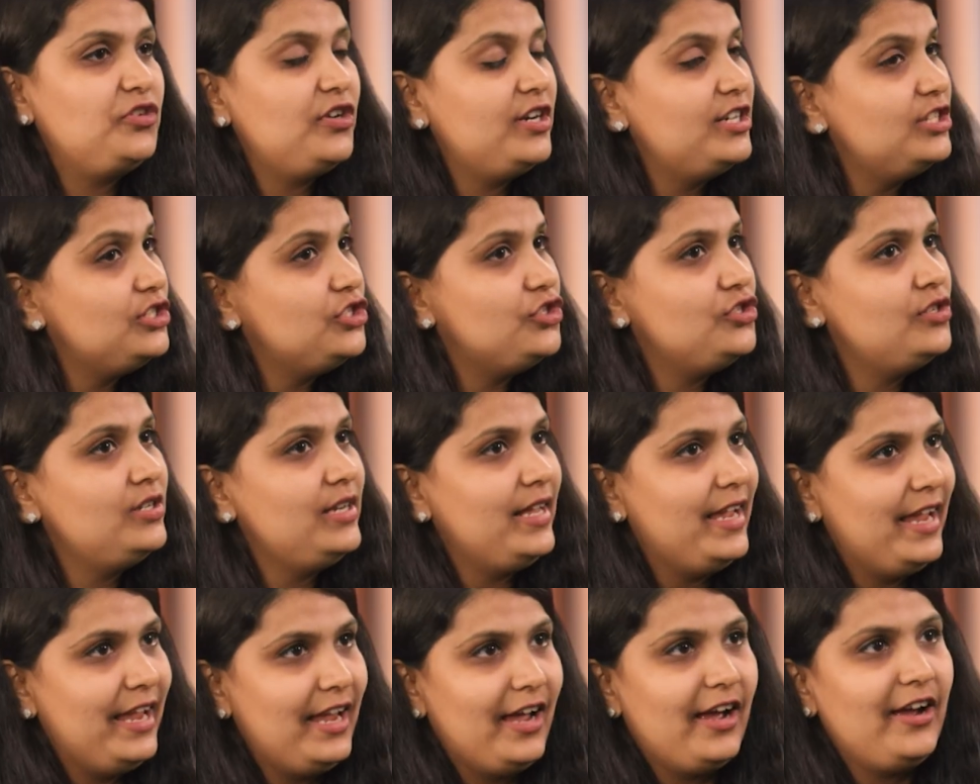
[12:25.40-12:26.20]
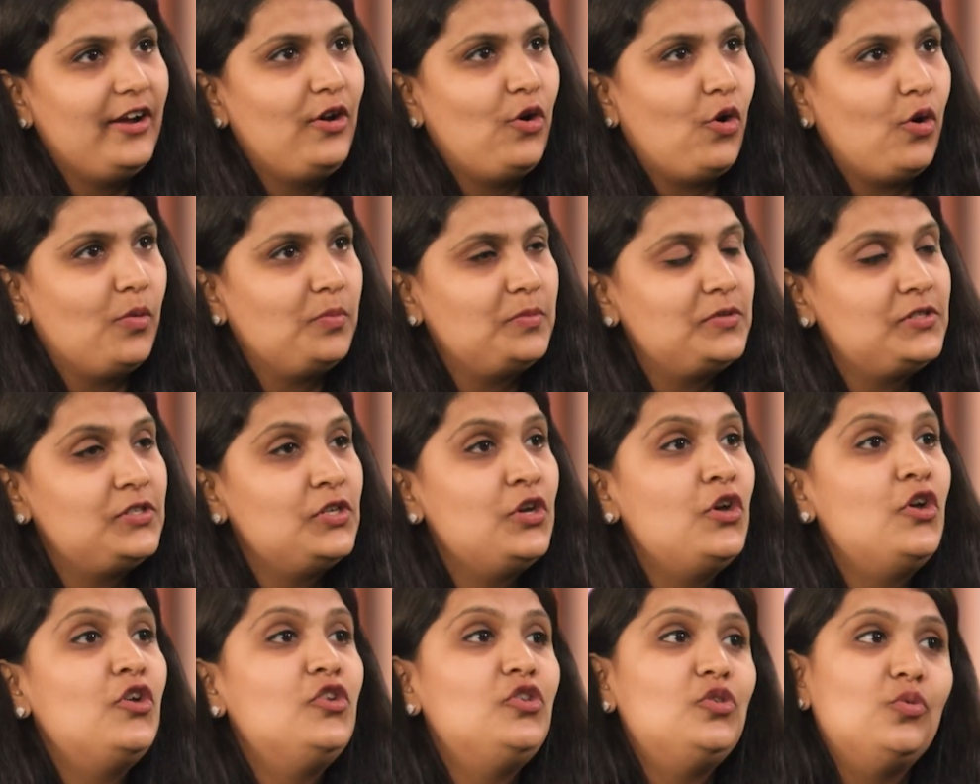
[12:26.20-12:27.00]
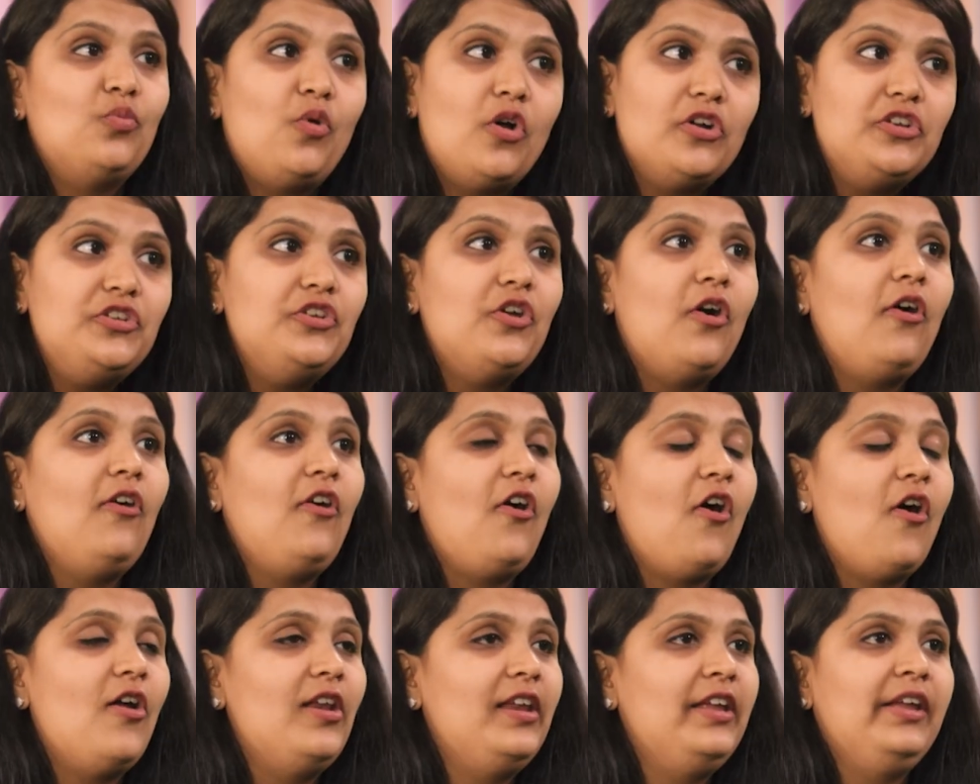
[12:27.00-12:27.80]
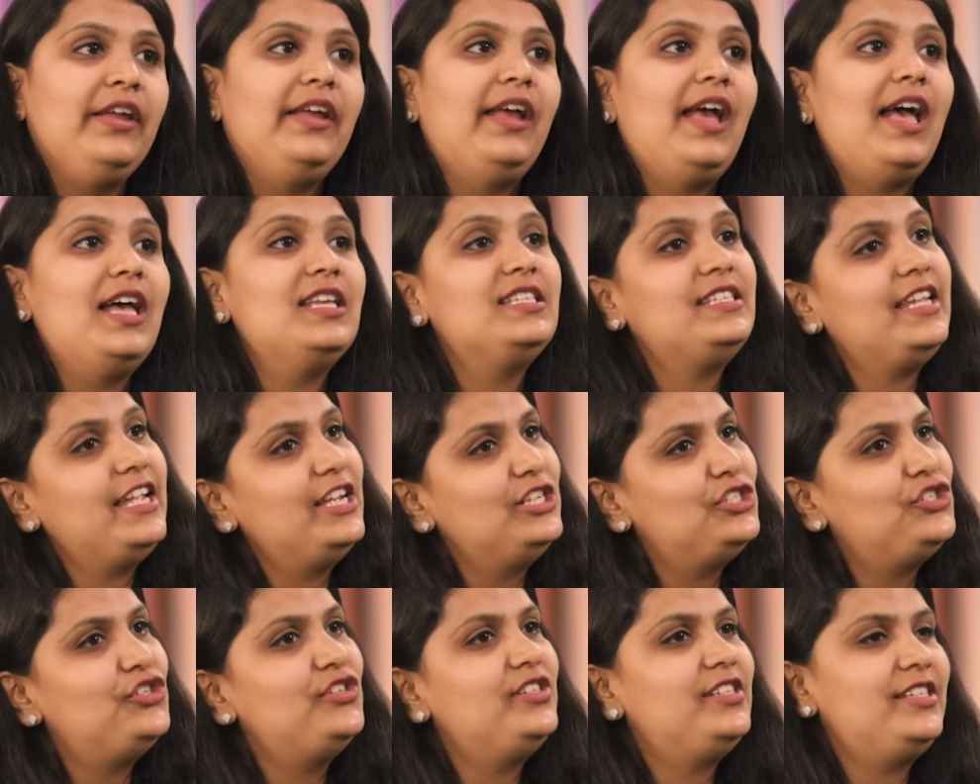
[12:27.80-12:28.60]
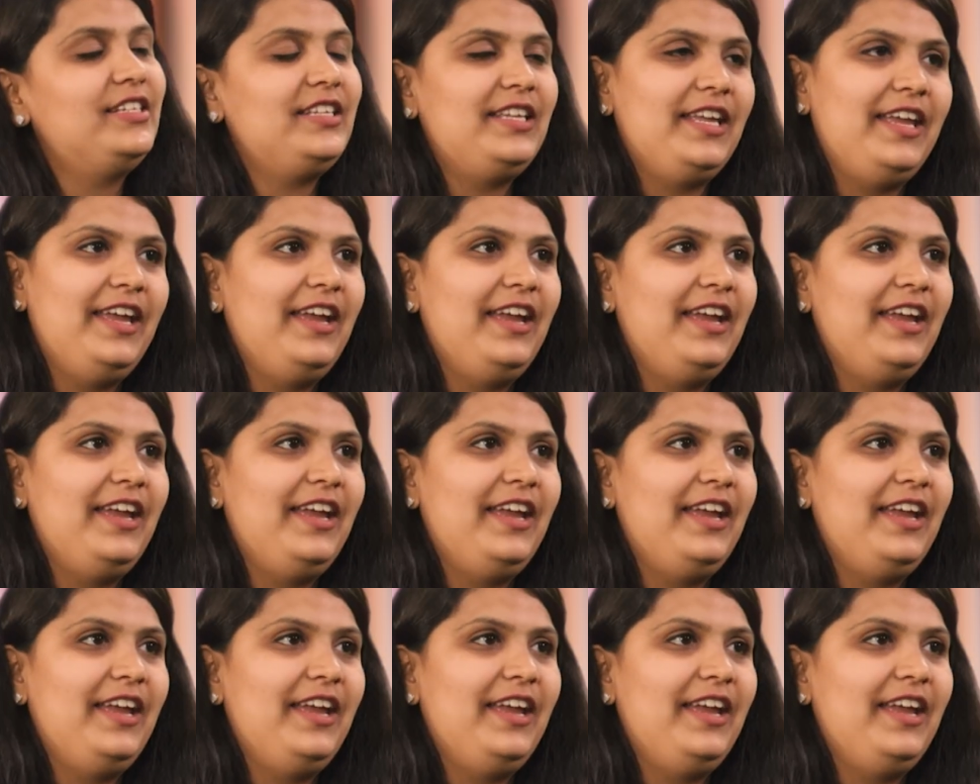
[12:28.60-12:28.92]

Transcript: traditional AIOps to what you're calling as Agentic